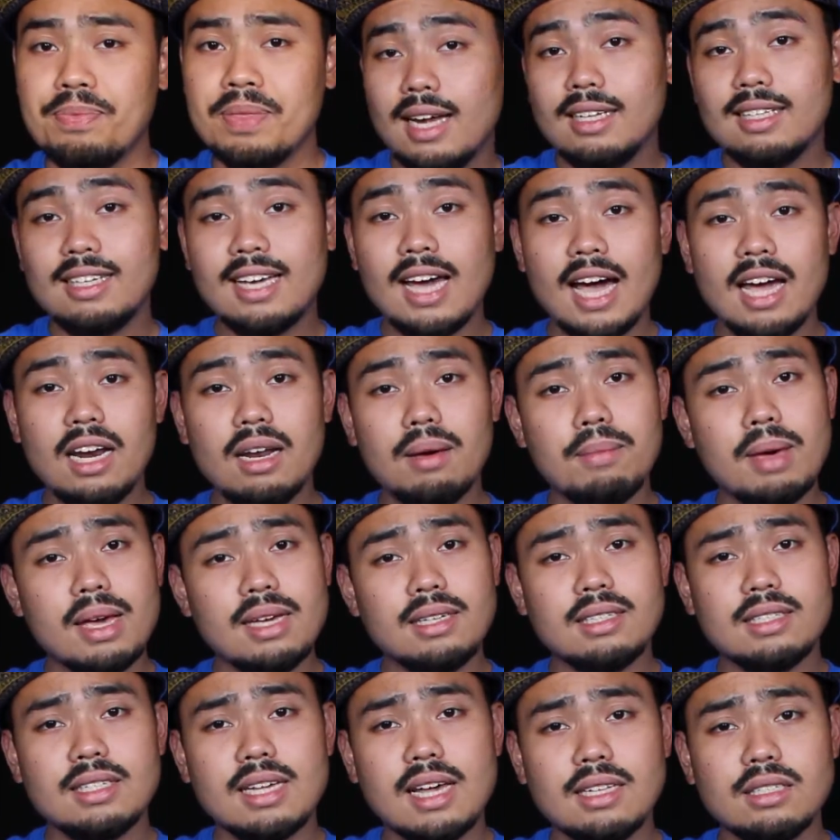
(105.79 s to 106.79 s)
And it kind of
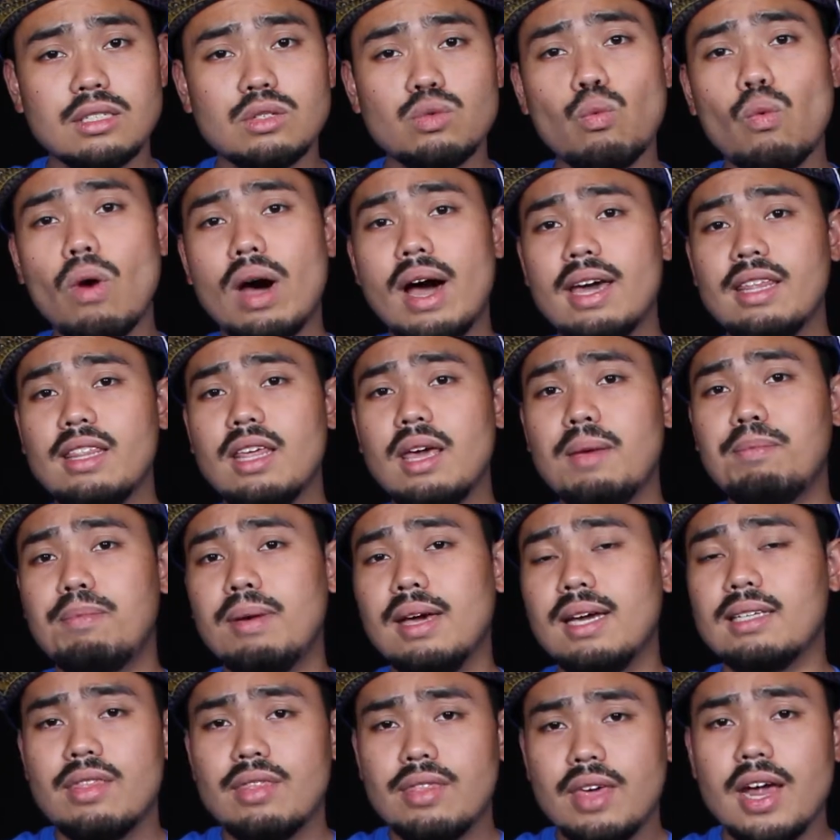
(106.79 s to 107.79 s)
makes sense why they
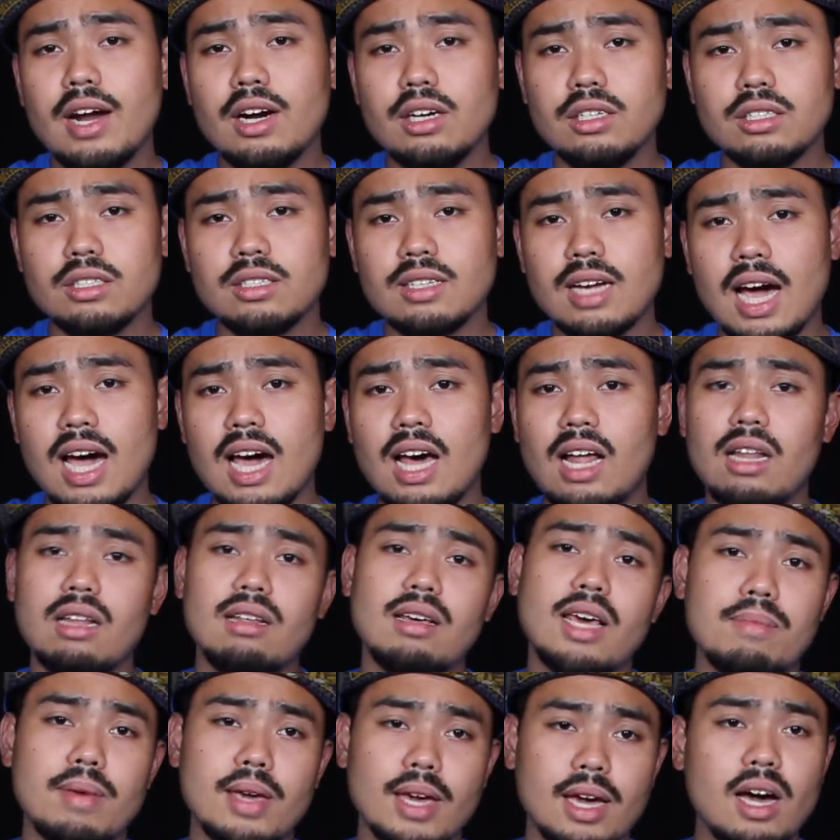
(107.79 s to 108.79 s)
picked their style,
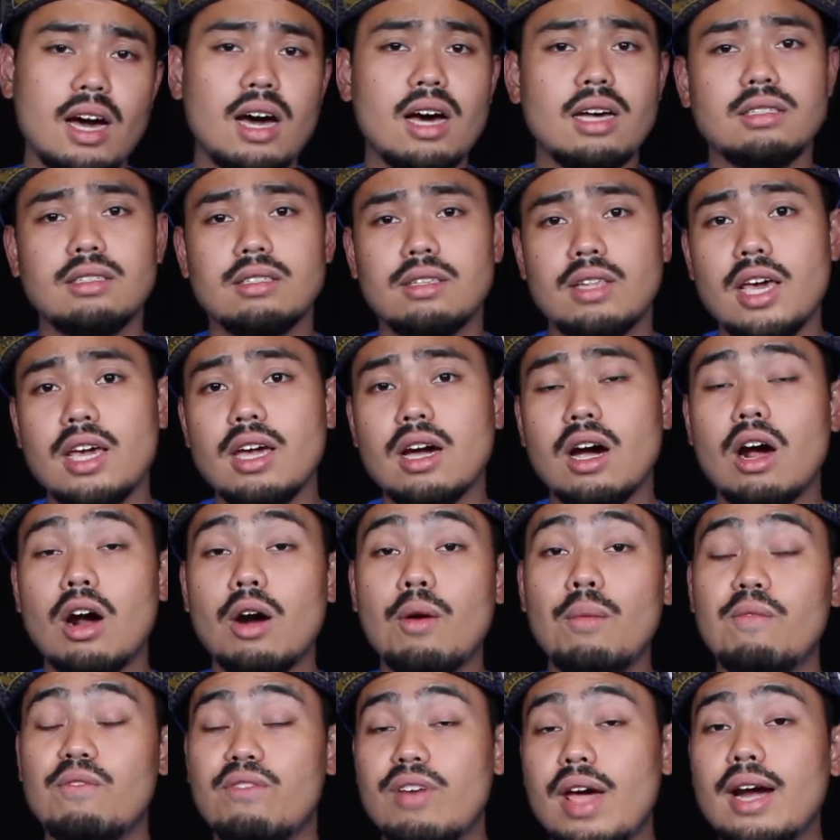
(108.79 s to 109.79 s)
because they
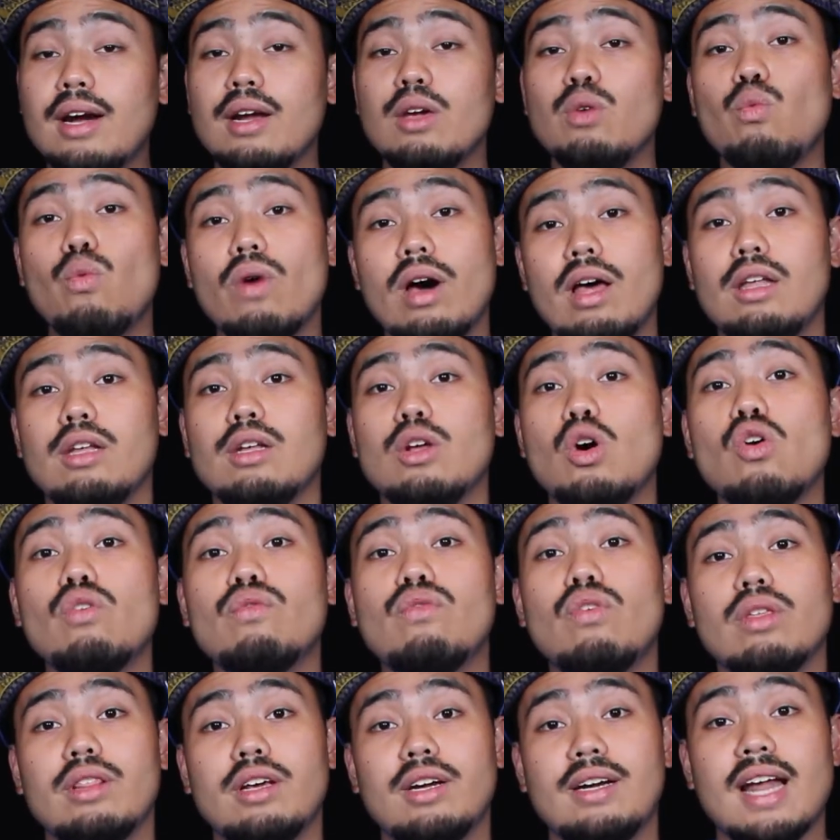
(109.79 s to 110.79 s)
are very well known
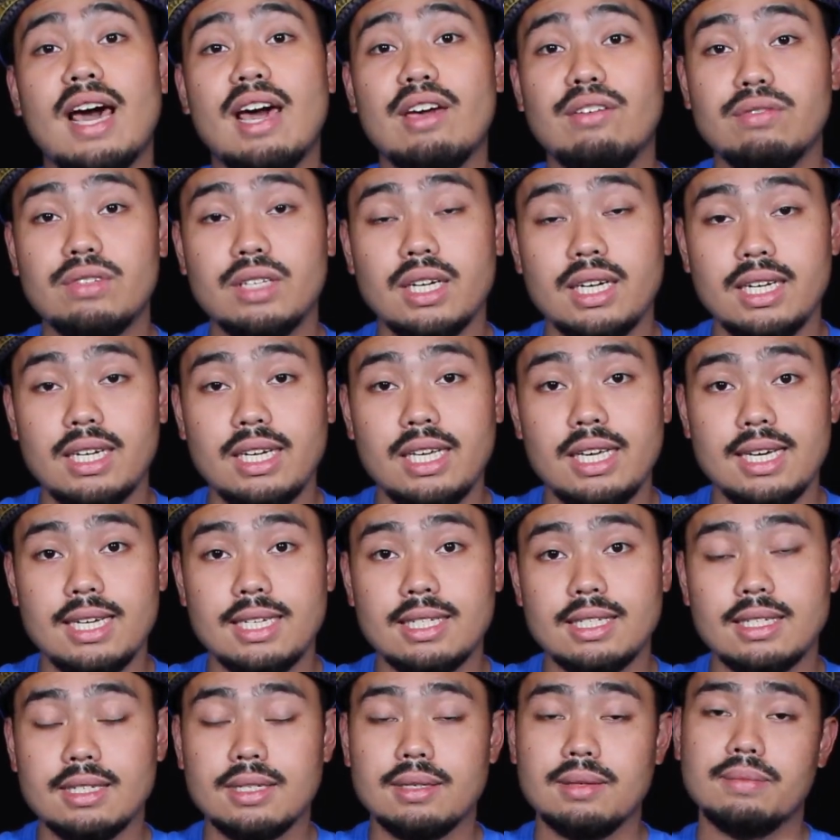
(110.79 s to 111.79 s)
for their knife
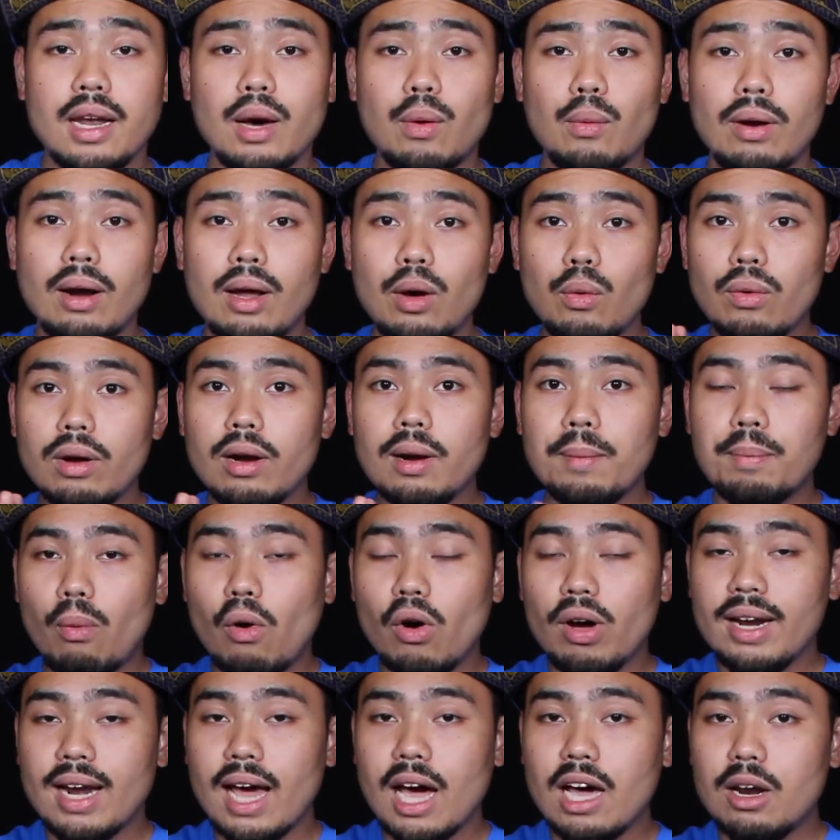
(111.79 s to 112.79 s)
techniques. Now, what I want to
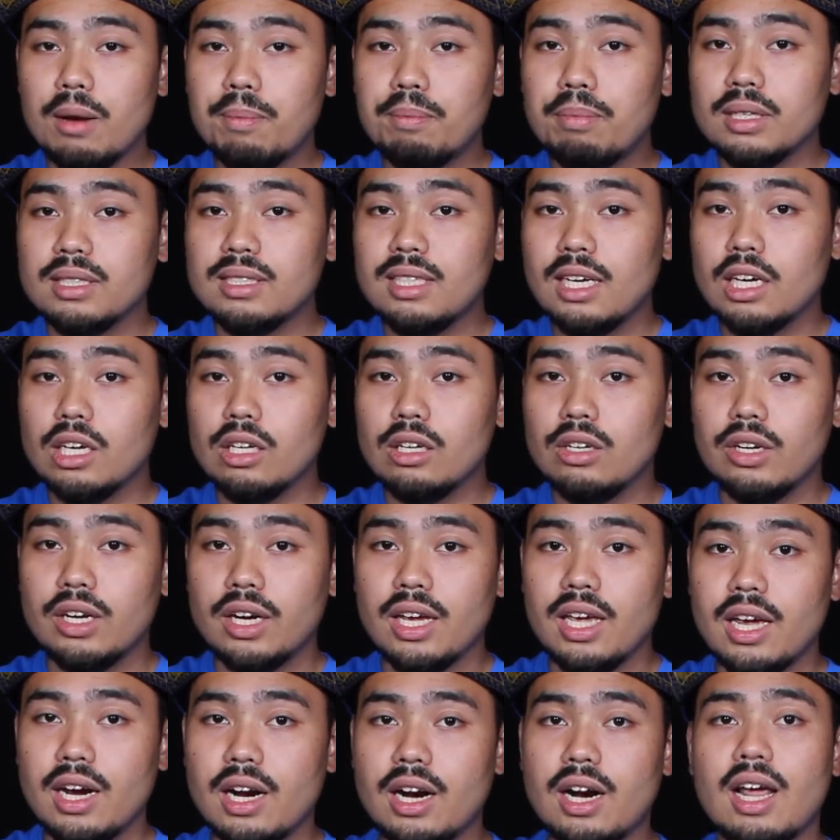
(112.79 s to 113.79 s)
point out in particular
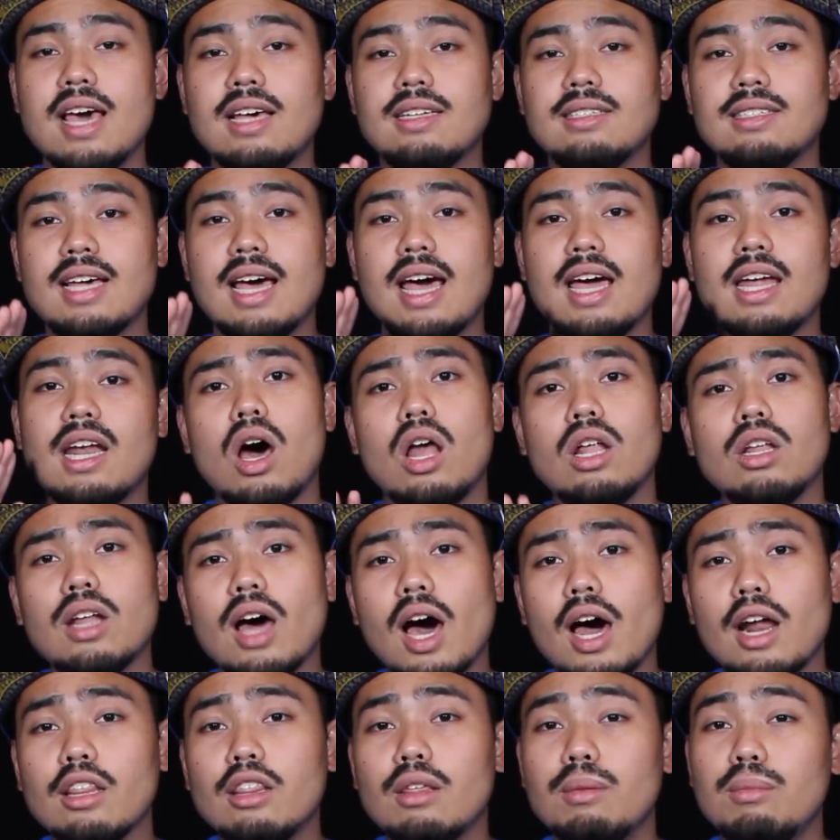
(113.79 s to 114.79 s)
here is that a
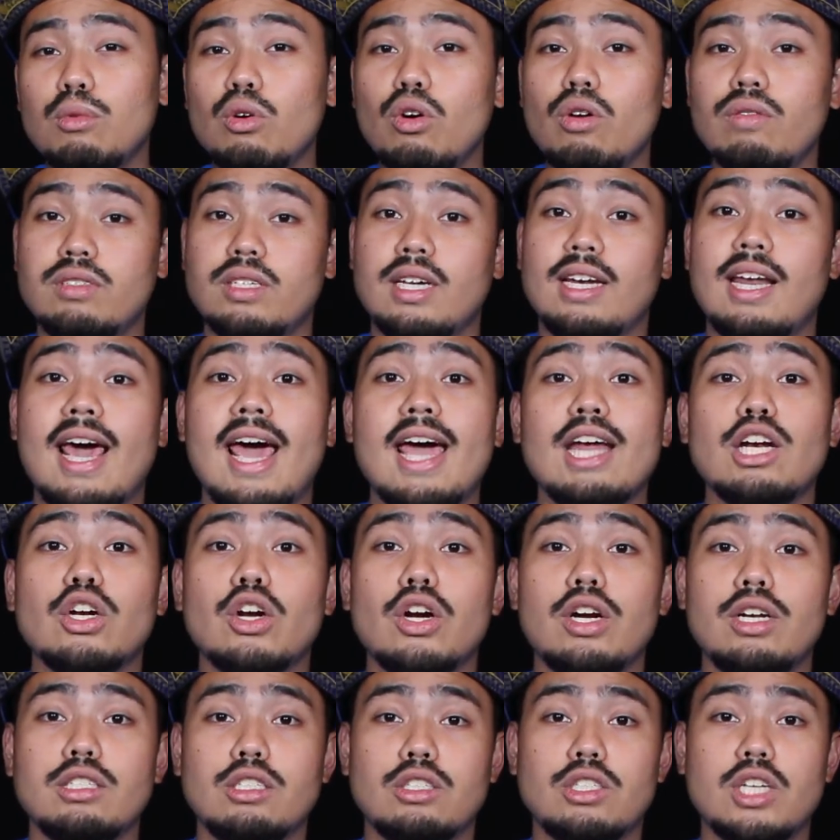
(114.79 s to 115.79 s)
lot of the moves that Anne
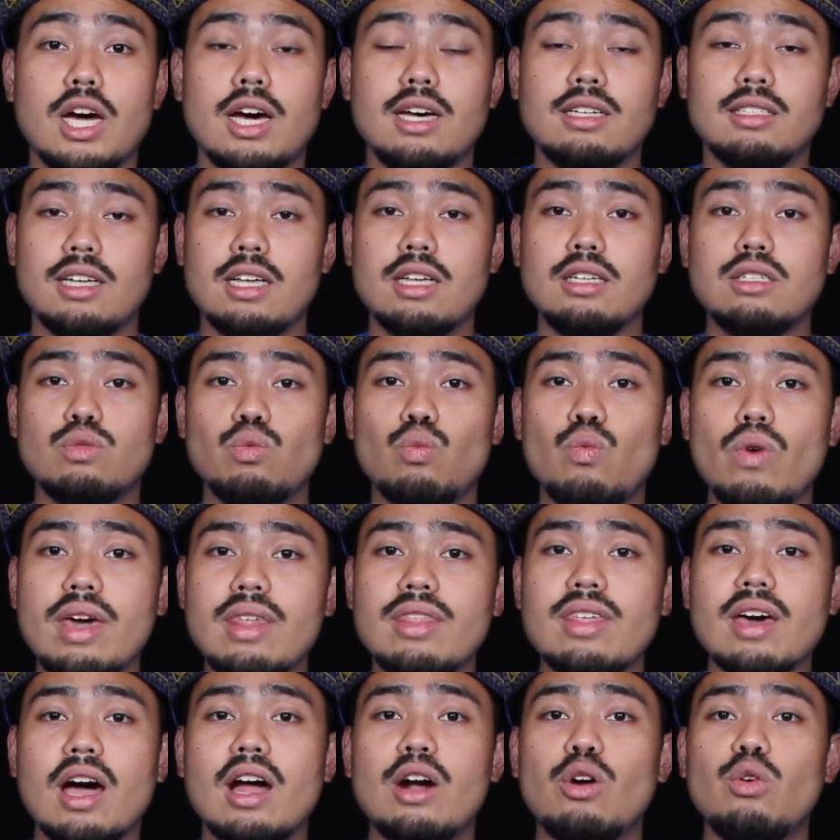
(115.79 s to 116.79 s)
Curtis does is
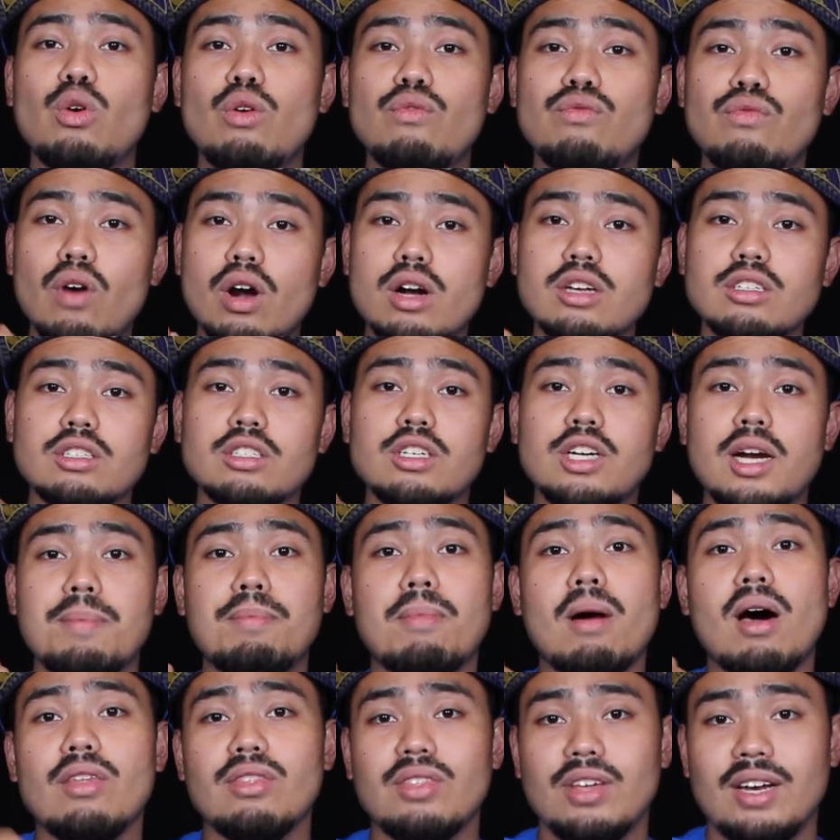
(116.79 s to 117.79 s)
with a reverse grip
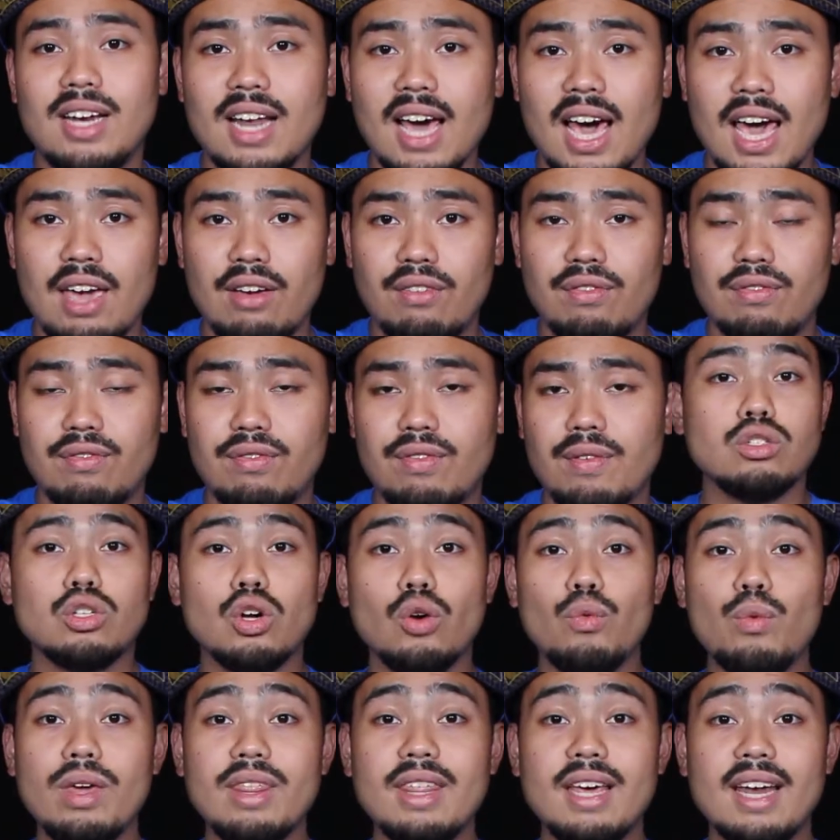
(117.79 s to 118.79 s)
on the knife.
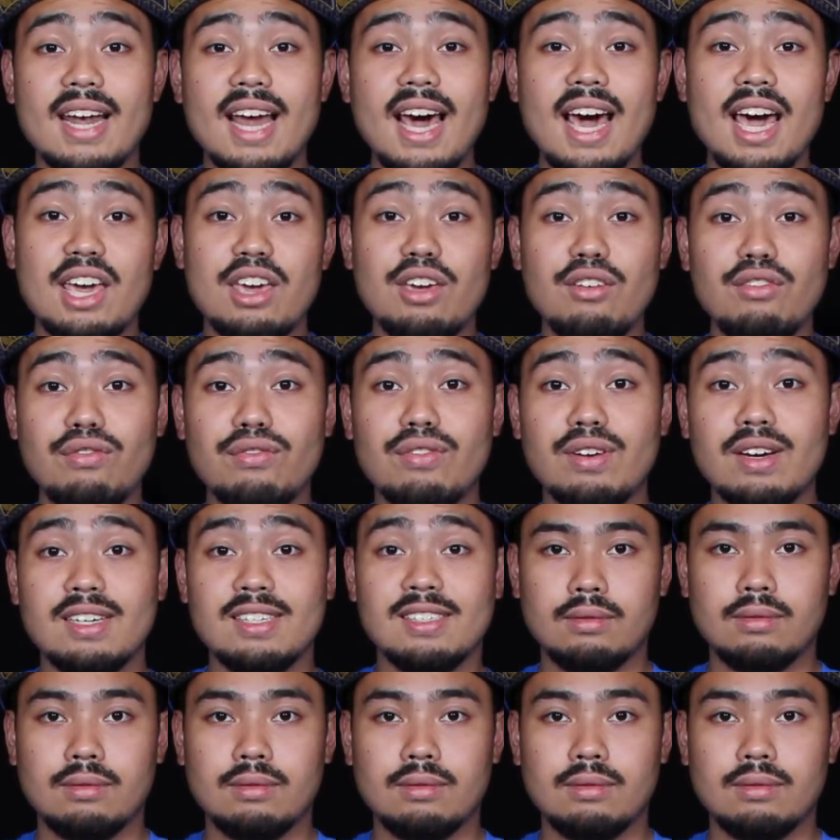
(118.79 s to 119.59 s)
So with a knife,